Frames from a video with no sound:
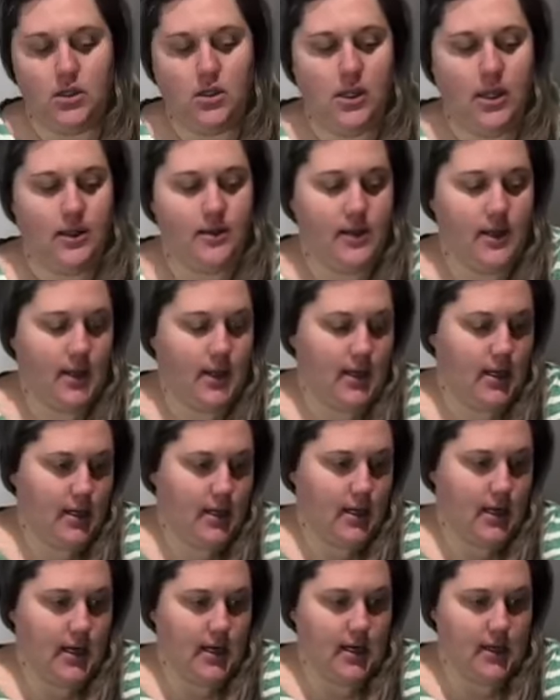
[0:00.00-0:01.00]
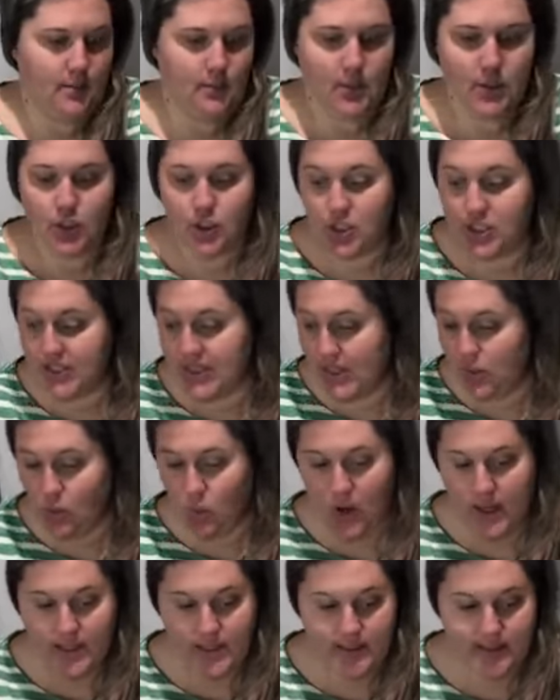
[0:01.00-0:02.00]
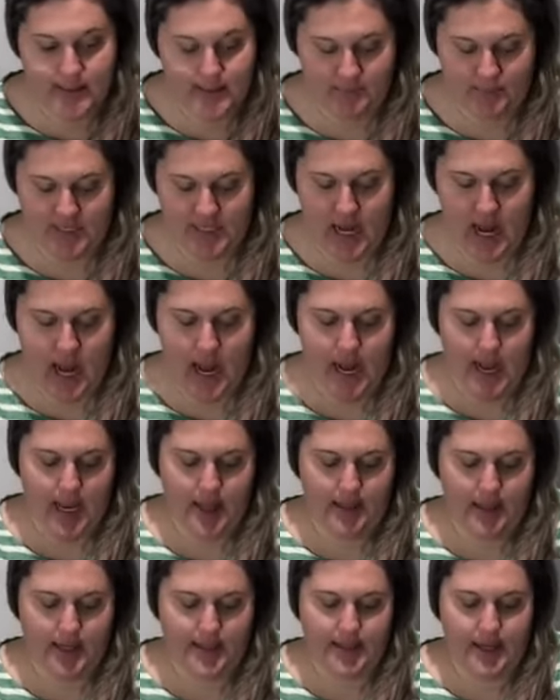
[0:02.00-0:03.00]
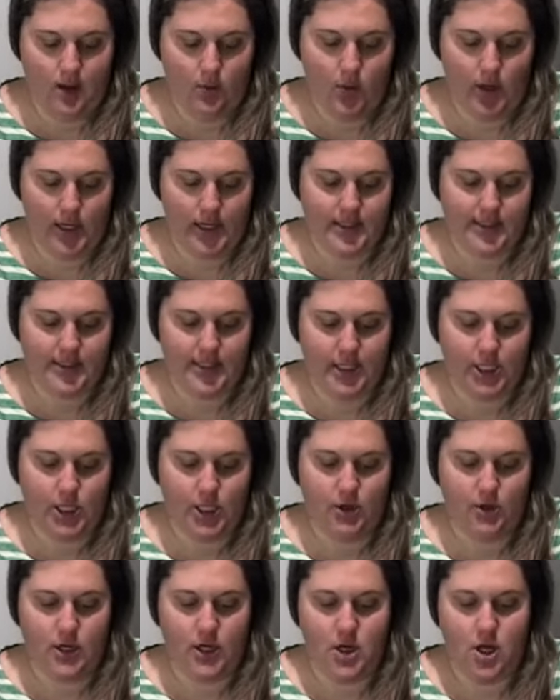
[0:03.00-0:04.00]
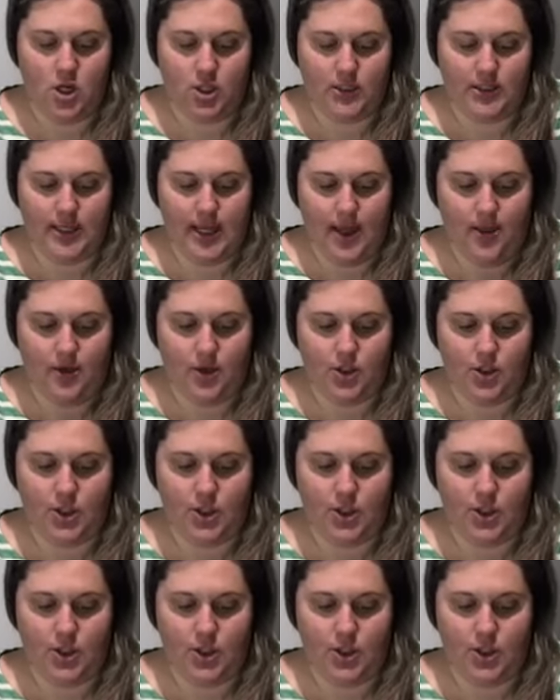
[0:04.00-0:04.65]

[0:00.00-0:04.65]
And then you just need 1 zip tie, and that's how we're gonna secure it all together.